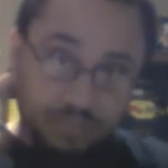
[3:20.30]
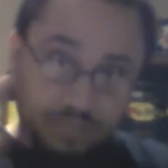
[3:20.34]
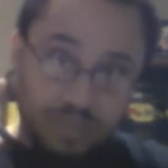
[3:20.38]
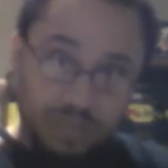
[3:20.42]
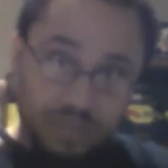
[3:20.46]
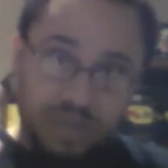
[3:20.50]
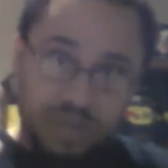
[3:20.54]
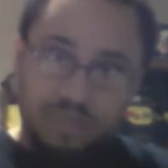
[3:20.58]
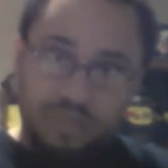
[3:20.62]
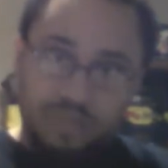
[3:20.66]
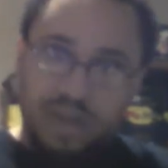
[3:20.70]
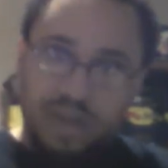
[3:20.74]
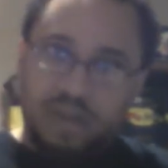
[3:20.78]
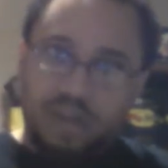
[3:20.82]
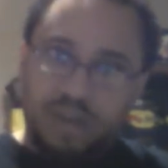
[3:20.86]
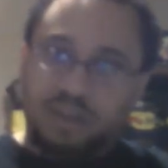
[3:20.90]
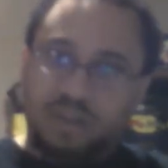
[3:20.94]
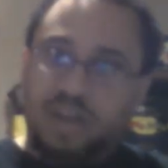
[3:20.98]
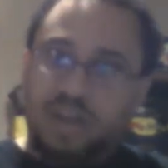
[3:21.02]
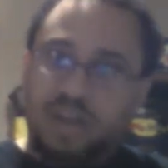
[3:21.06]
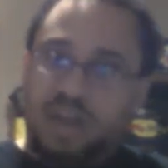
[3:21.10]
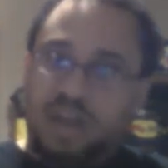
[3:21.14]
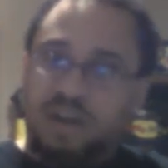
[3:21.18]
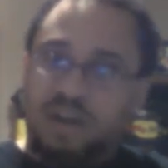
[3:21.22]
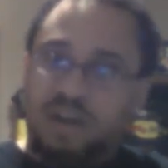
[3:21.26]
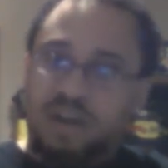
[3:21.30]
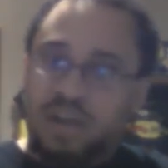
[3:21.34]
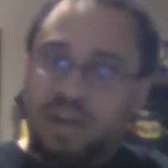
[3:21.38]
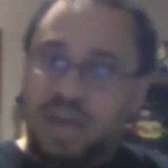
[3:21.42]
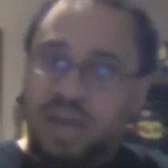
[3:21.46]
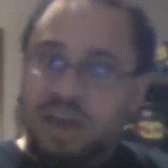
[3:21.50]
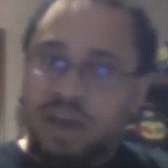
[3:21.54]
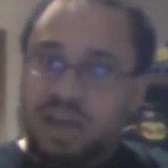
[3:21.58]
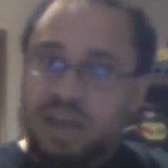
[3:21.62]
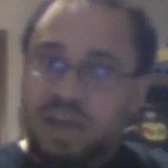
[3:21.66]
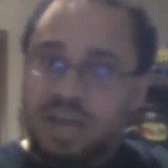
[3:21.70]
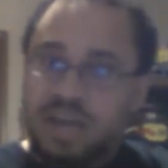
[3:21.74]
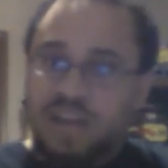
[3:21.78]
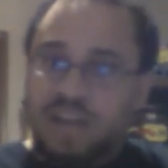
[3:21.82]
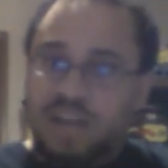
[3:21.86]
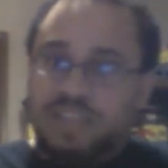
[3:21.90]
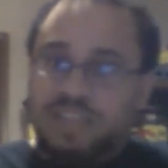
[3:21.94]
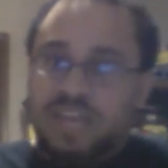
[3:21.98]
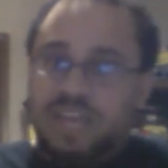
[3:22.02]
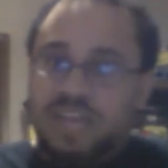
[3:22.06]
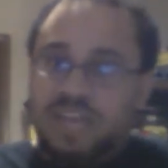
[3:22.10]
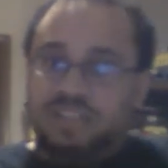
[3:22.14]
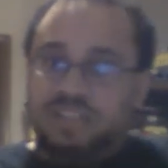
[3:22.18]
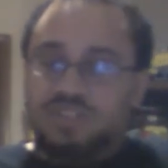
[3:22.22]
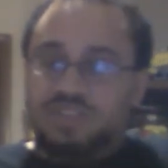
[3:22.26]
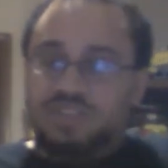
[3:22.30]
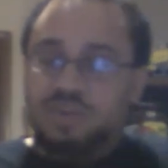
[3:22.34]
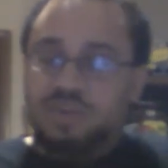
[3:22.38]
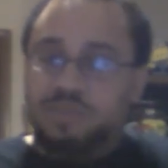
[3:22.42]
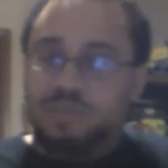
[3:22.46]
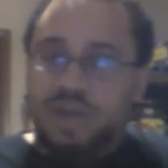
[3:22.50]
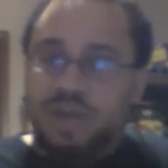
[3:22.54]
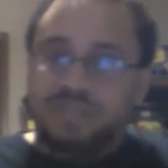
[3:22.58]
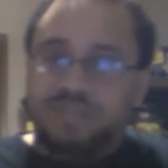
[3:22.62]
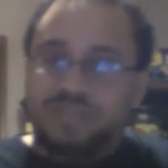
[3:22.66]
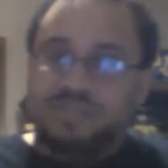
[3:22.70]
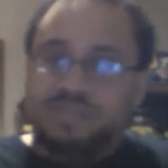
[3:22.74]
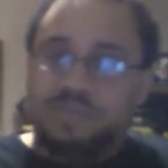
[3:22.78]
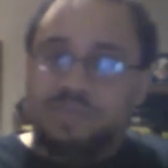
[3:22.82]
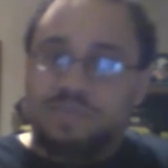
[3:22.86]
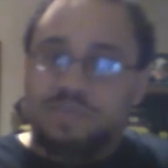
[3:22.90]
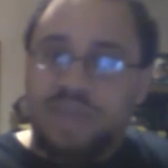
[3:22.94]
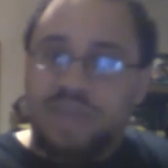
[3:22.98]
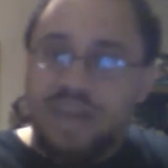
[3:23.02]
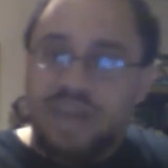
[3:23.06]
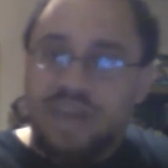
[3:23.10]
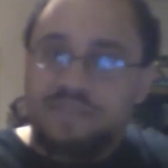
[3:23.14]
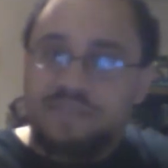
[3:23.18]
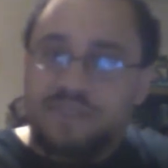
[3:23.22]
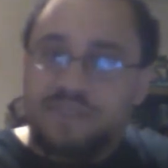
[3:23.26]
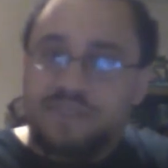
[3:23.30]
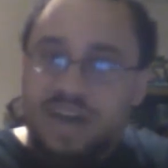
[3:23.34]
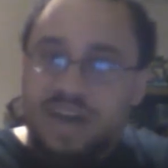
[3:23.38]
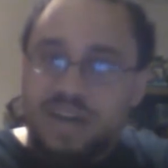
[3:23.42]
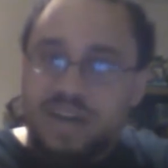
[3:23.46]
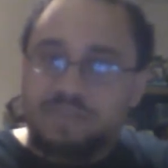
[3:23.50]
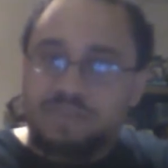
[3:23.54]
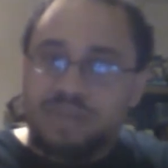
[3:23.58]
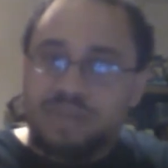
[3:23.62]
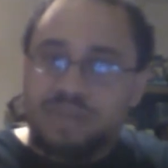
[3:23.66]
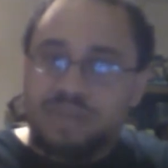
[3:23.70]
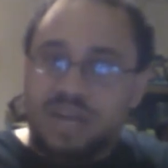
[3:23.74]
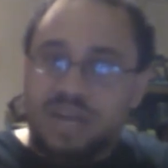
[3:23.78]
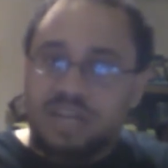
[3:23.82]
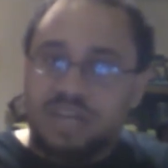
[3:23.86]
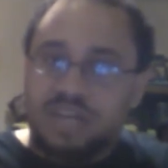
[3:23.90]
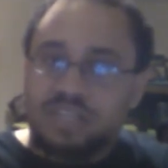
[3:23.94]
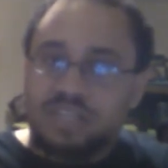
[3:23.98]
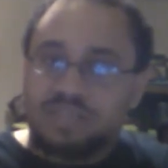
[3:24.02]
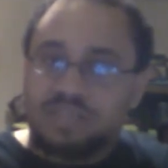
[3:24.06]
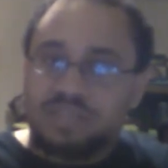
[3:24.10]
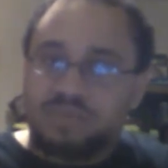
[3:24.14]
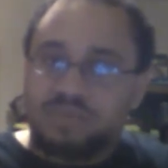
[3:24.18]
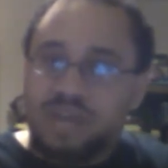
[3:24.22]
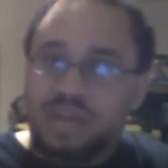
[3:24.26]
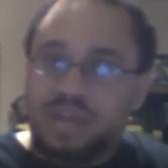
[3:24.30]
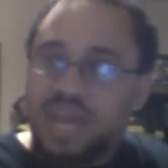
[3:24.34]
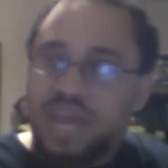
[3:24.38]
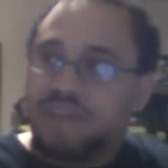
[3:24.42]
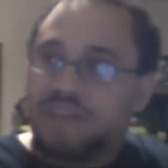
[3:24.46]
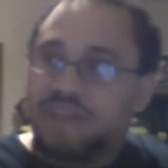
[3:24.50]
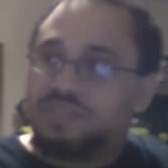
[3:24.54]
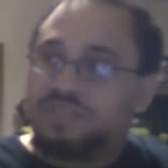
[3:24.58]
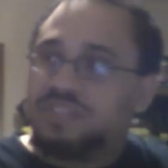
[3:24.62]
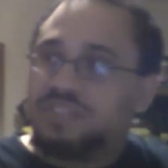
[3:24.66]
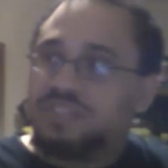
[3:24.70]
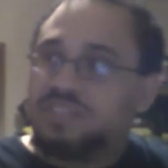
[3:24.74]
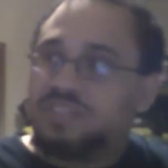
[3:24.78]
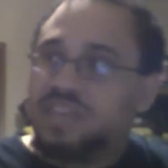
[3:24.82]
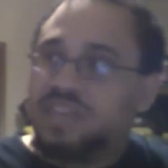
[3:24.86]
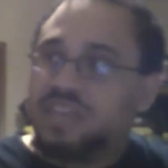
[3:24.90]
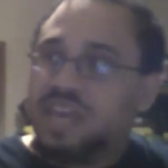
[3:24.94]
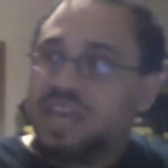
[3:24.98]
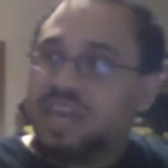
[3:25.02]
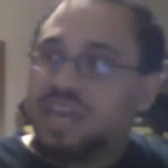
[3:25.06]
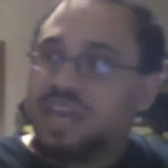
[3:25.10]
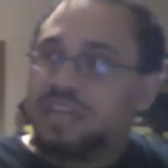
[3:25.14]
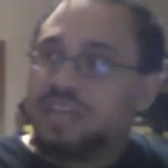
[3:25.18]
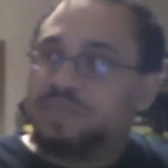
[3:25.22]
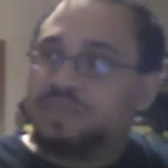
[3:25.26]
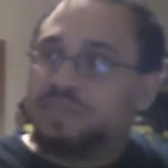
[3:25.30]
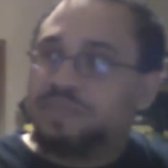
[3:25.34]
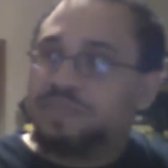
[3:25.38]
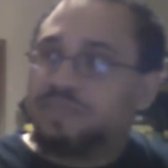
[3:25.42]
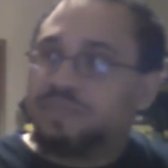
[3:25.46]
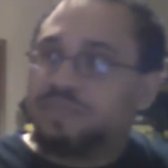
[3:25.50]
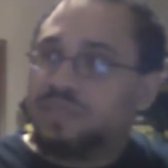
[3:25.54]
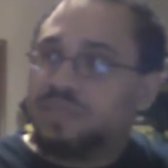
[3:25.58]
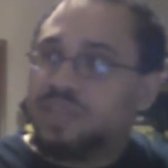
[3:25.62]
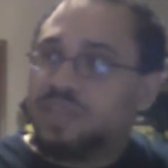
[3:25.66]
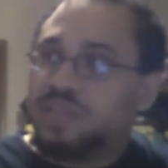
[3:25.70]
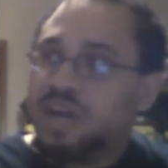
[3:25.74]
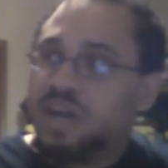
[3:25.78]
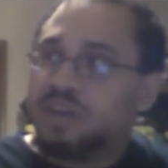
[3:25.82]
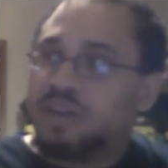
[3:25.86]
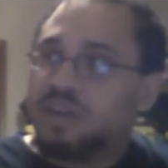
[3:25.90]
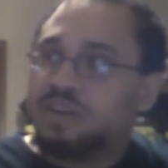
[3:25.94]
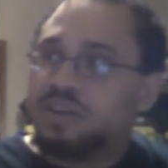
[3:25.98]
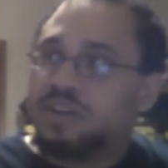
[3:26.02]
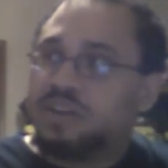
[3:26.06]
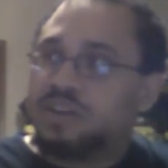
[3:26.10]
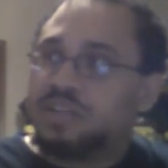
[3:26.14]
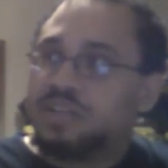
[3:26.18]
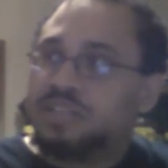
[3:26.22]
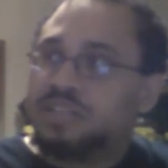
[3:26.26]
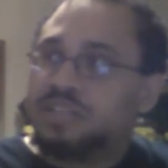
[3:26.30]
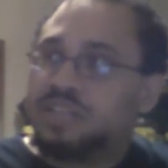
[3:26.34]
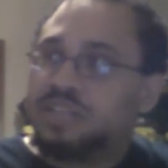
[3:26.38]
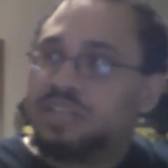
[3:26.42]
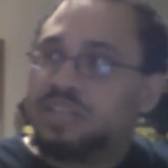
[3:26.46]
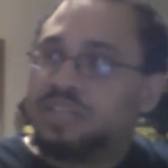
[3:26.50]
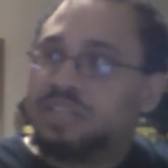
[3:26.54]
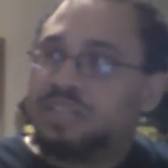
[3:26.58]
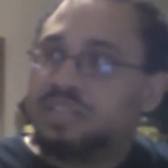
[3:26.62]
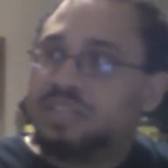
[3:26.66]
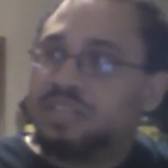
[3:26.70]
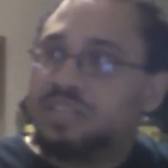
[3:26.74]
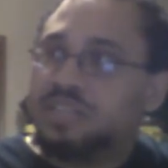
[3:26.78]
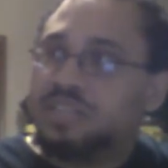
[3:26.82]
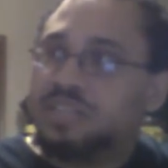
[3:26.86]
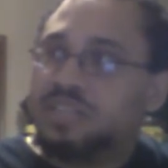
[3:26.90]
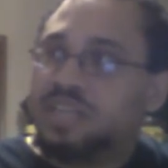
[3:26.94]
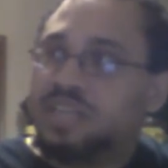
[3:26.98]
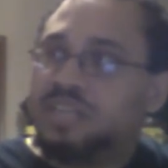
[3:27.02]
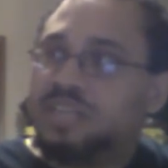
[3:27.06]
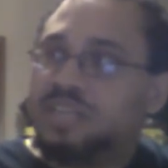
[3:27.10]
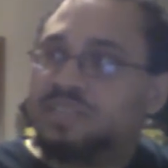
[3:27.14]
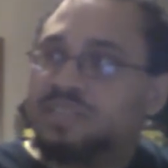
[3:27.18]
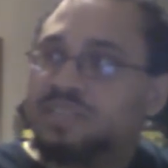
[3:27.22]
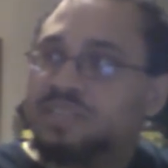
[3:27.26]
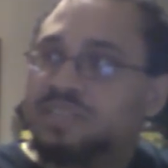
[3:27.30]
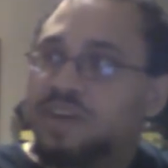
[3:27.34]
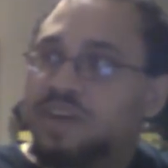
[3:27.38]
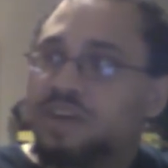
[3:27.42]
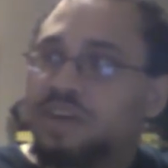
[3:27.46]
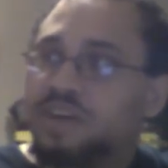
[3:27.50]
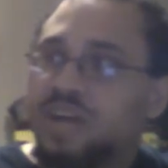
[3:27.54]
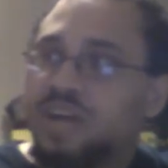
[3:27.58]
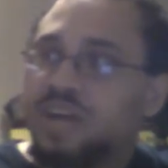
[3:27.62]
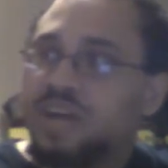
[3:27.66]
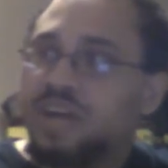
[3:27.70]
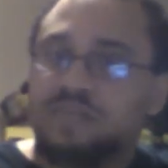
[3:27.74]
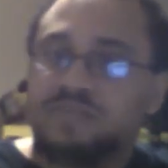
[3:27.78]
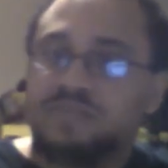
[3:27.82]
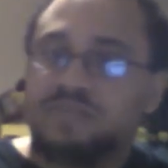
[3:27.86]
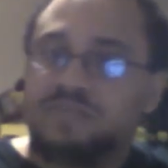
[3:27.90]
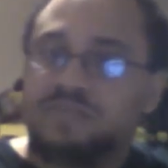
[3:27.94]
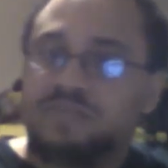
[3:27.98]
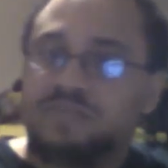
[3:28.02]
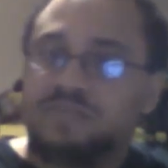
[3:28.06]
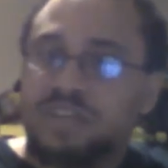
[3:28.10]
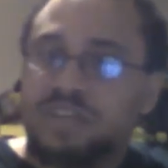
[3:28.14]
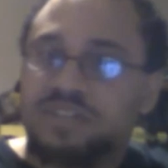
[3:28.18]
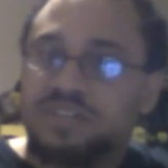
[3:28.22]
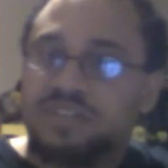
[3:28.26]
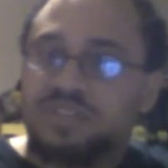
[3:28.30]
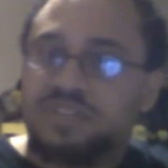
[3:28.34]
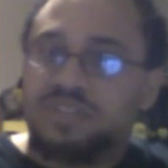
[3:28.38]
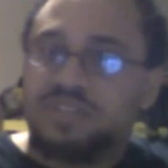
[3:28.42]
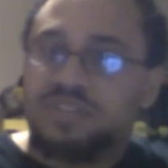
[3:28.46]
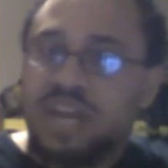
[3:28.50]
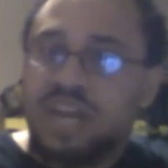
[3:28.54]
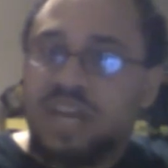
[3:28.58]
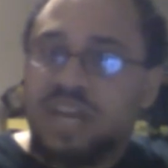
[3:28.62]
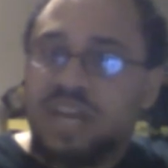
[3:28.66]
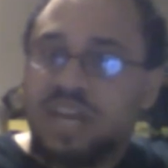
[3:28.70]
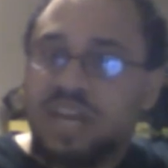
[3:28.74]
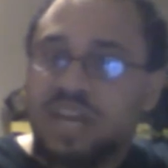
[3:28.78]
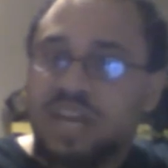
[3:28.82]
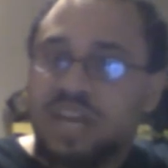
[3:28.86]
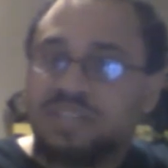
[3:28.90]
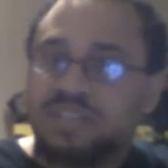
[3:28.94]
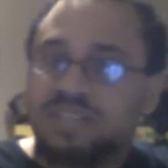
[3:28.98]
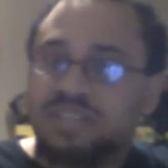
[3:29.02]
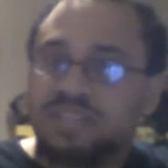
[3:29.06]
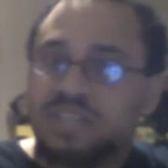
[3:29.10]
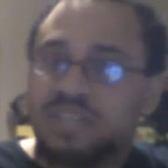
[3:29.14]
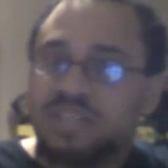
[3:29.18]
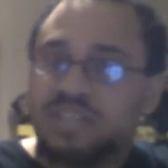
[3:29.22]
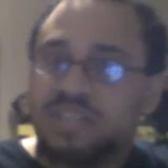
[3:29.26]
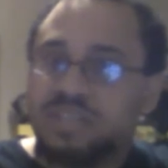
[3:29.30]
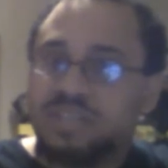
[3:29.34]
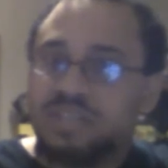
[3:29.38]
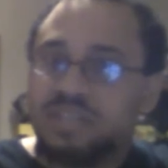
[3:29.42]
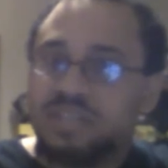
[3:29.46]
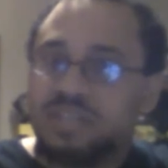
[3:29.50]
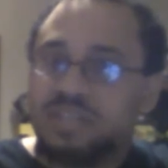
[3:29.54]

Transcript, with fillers: I mean, I don't know how, how I got that too much from that vibe, but I just would have to say, I don't know, it it, it just felt kind of extraneous and